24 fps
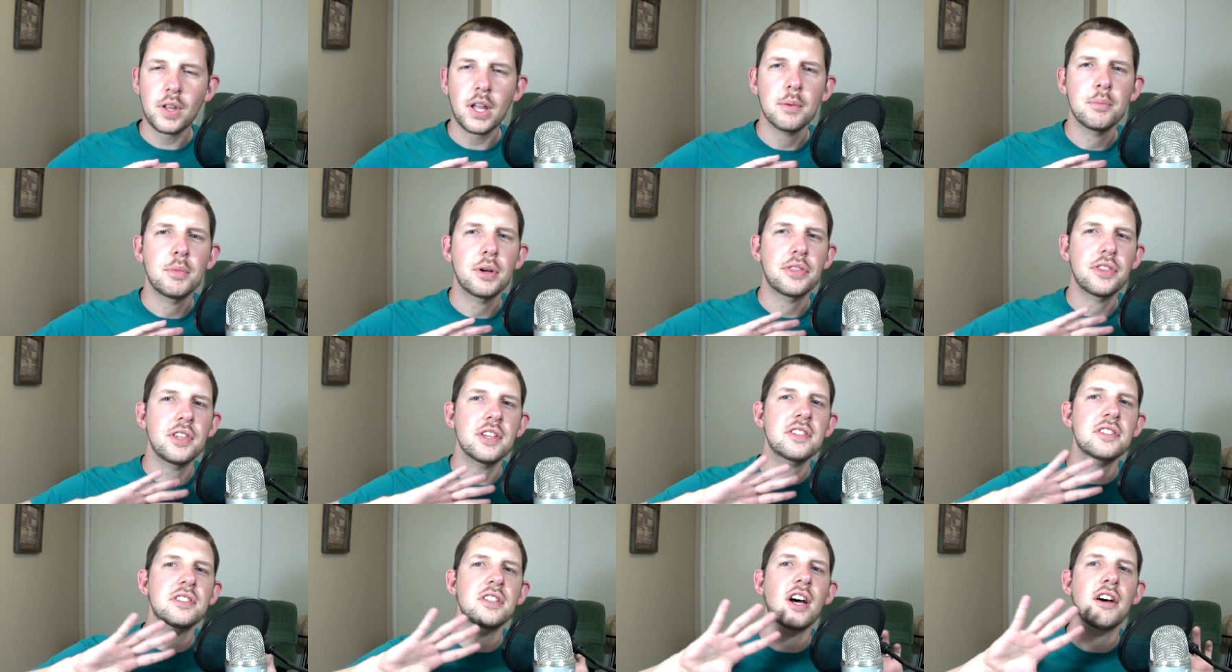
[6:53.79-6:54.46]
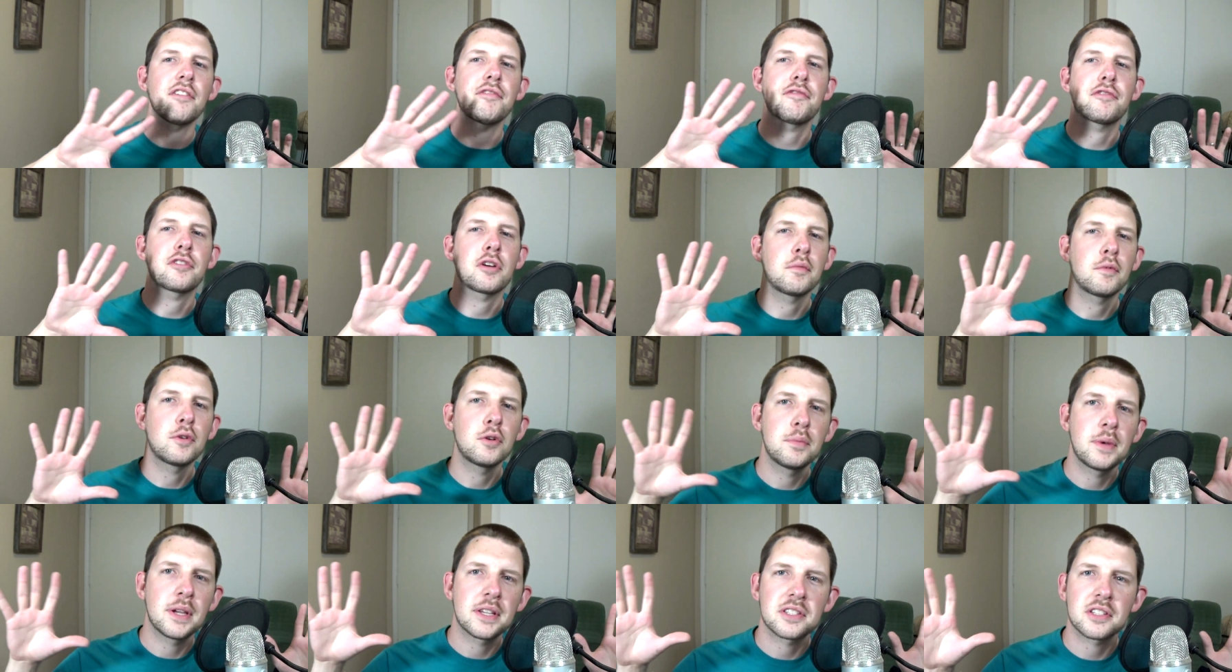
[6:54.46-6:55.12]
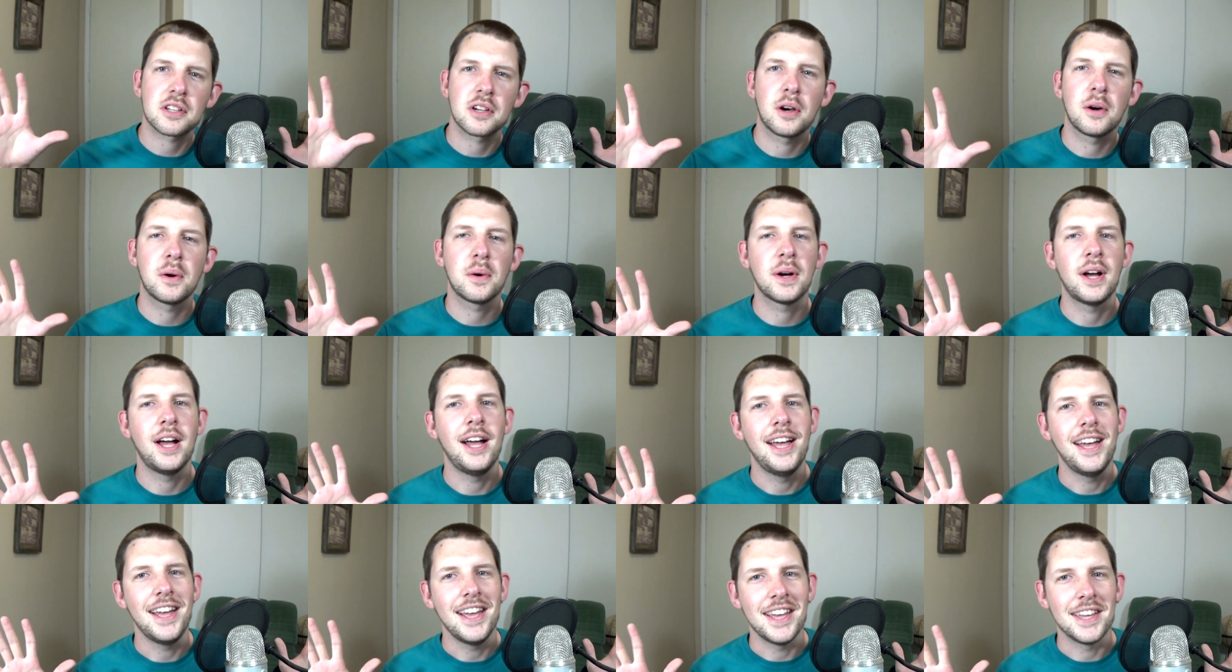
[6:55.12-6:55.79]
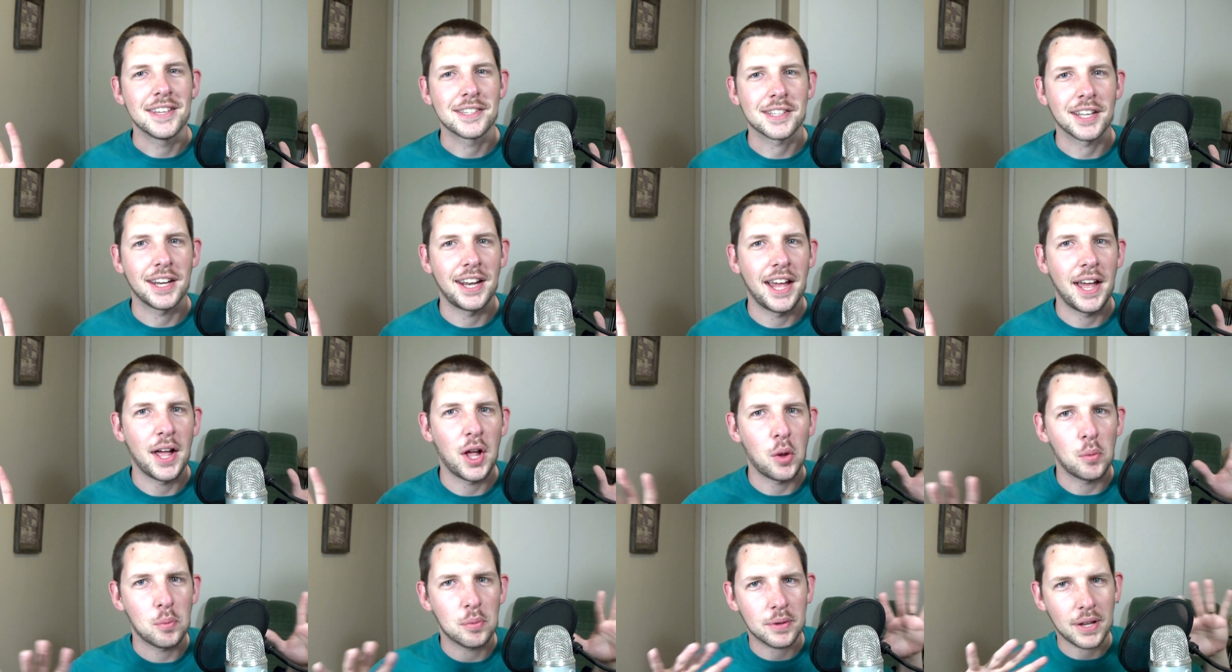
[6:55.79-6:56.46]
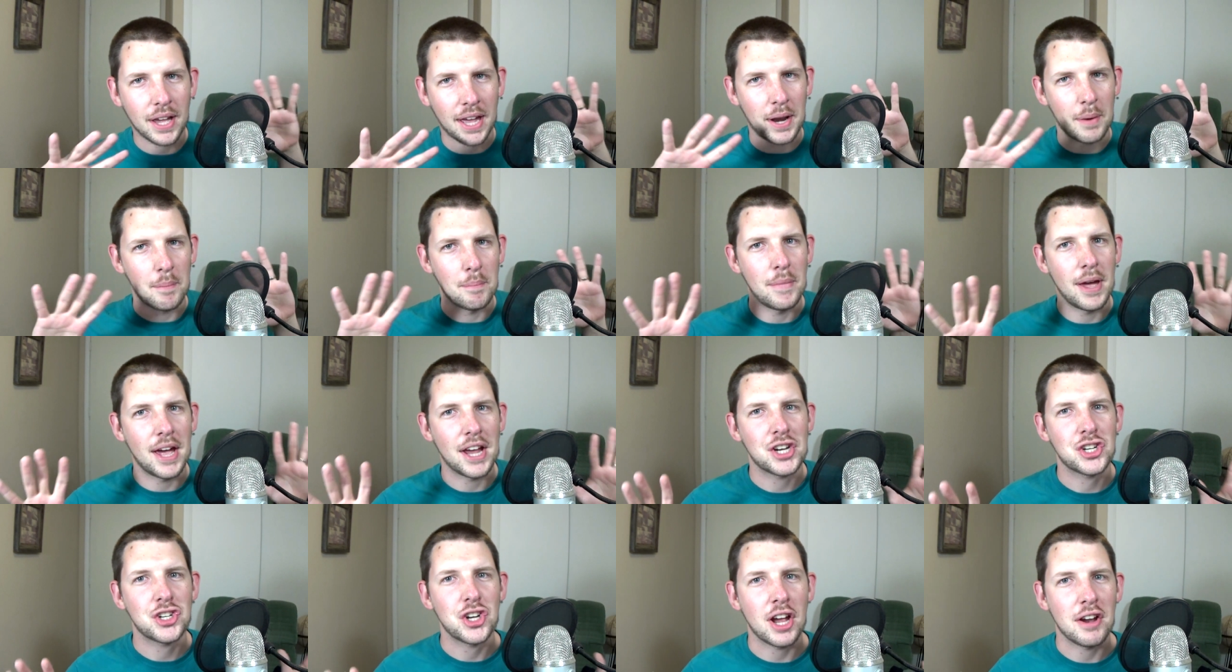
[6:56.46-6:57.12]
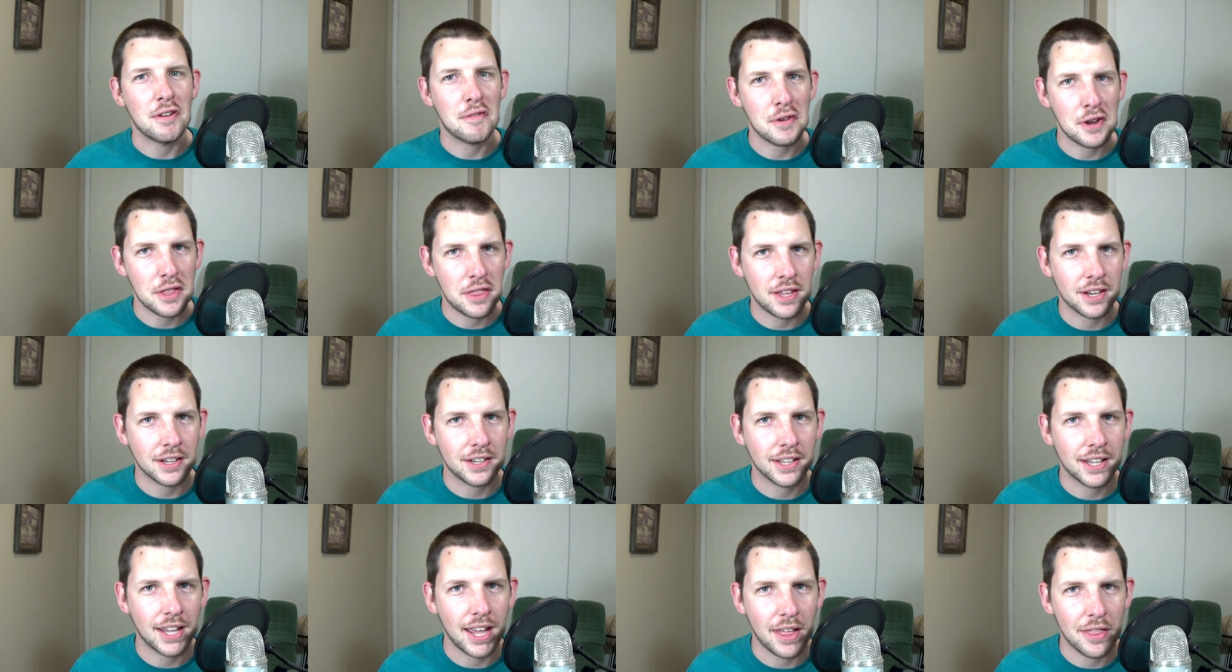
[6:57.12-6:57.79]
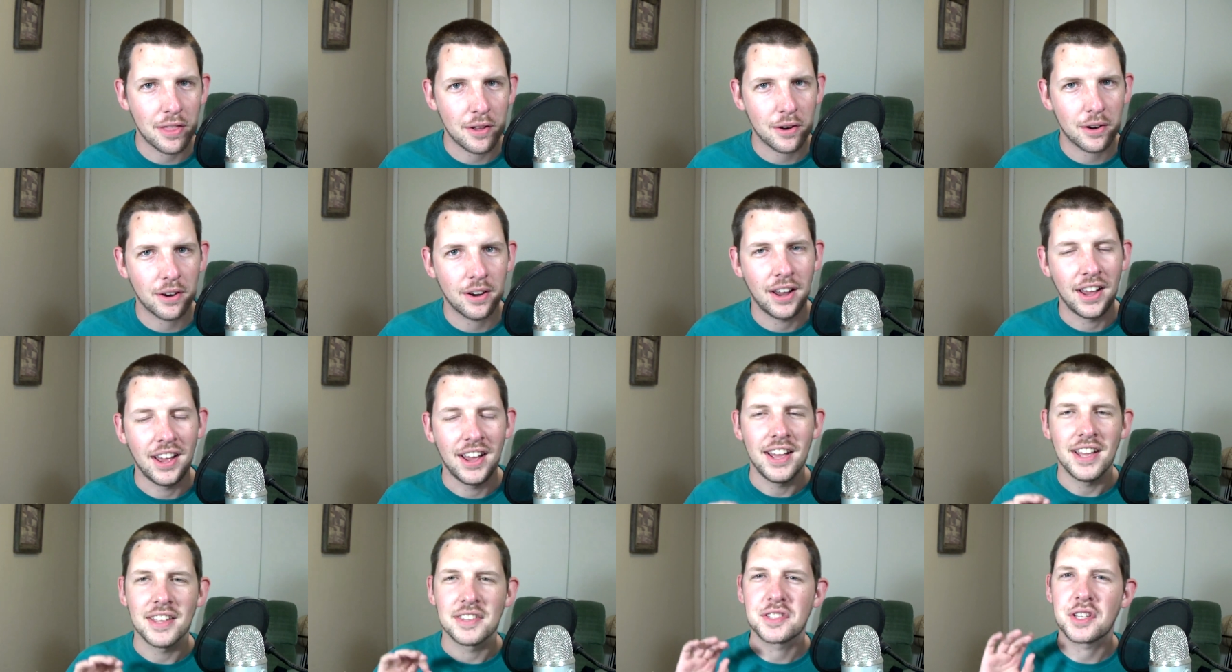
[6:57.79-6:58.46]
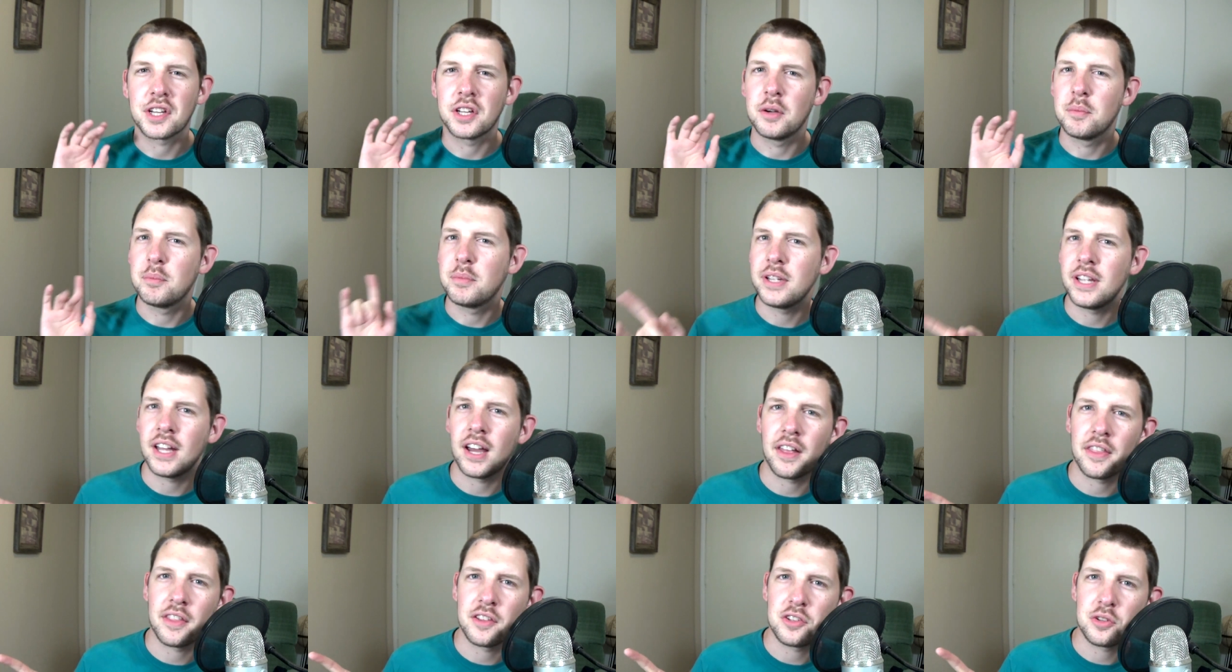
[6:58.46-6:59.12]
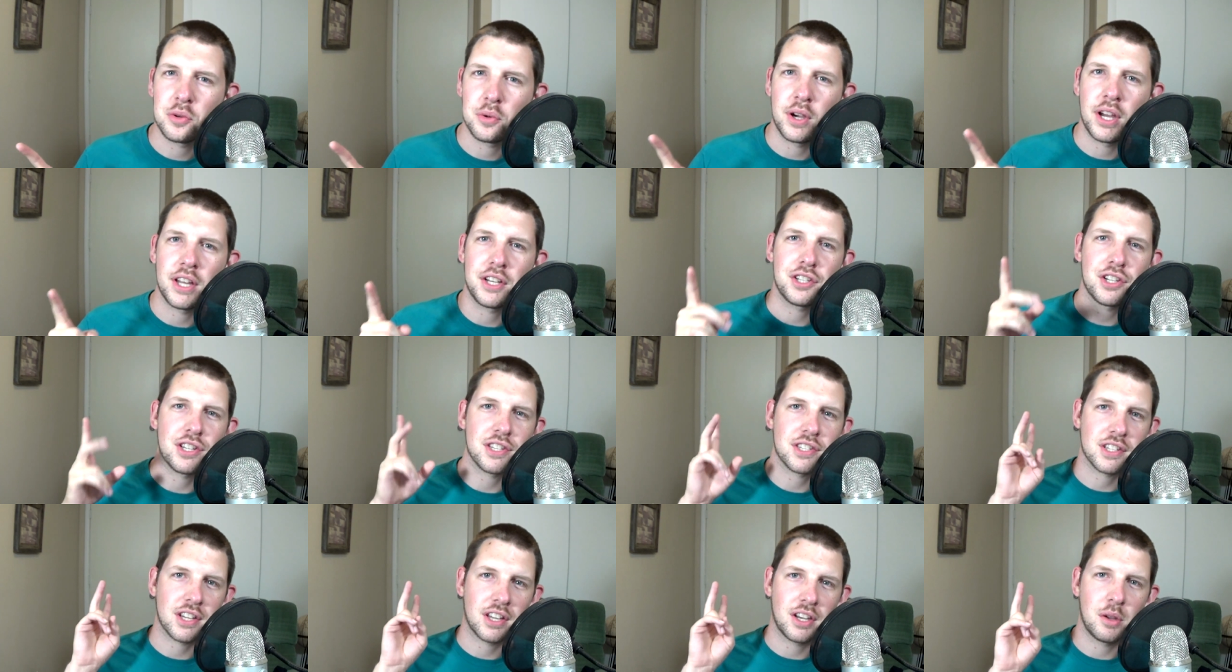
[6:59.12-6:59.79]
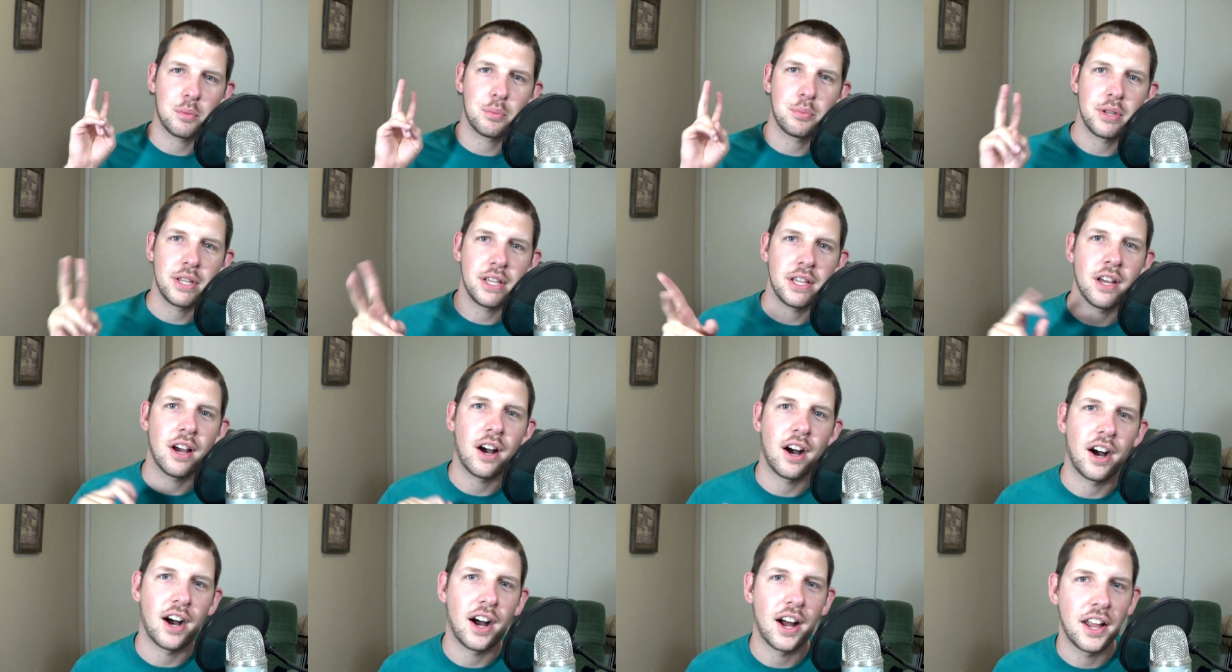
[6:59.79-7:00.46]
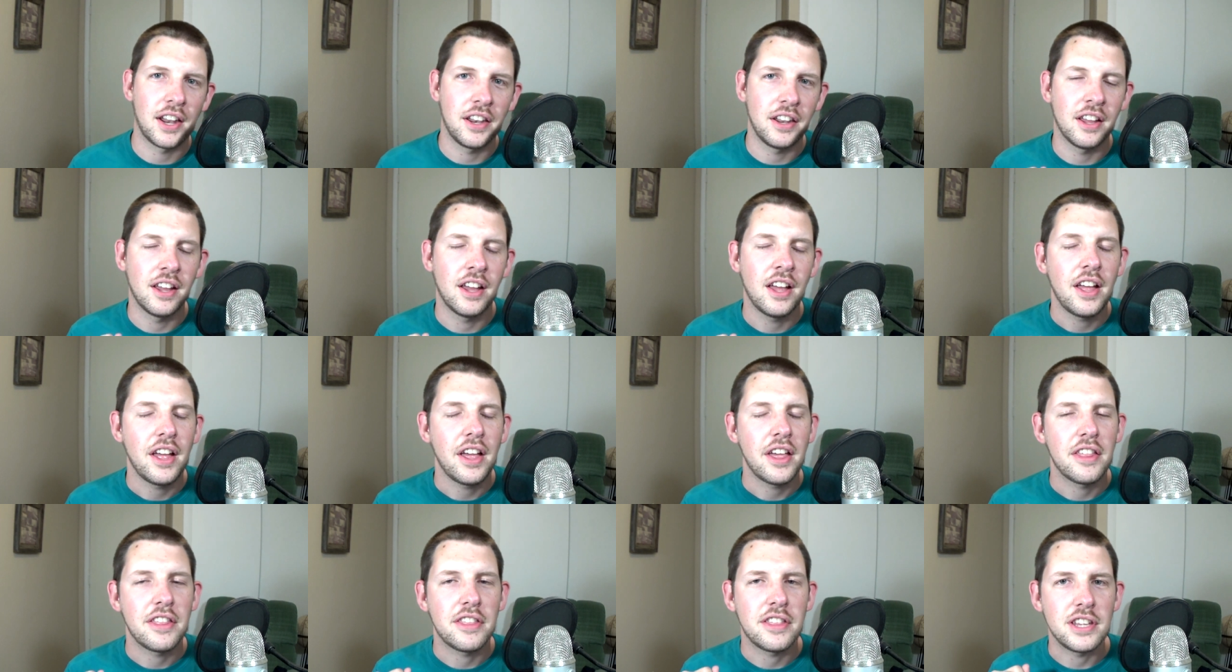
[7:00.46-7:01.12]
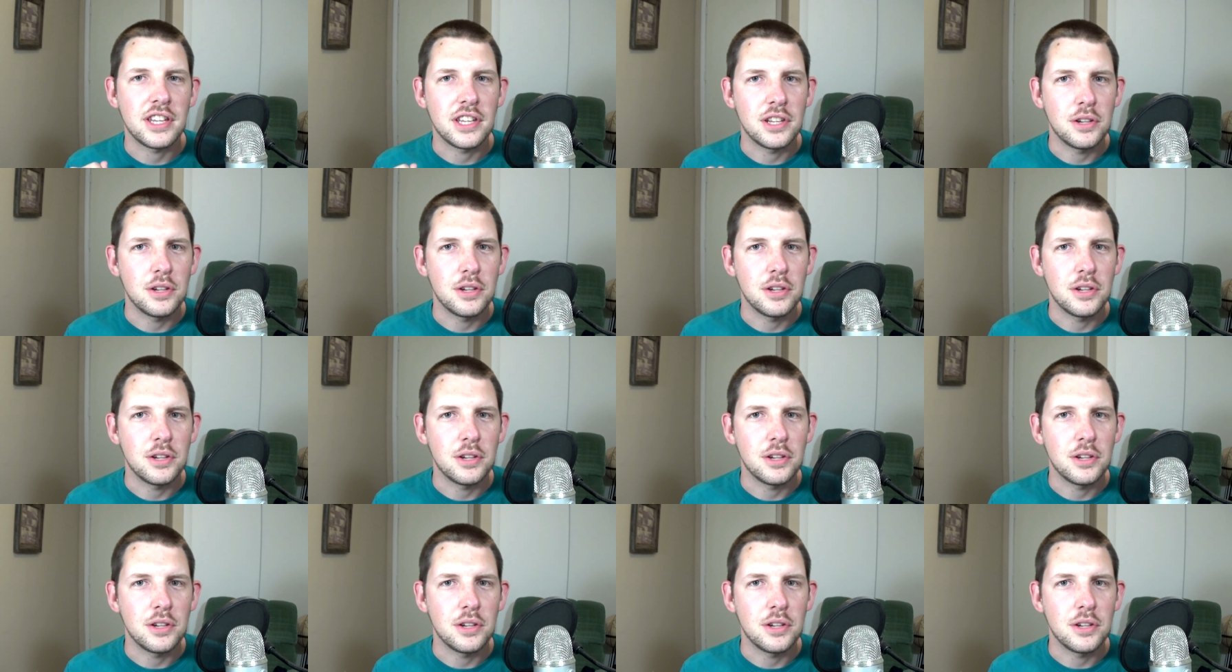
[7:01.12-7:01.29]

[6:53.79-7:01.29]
But this stuff from Rubisco is going to help kind of mesh everything together. It's going to be on the Twitch, it's going to be on the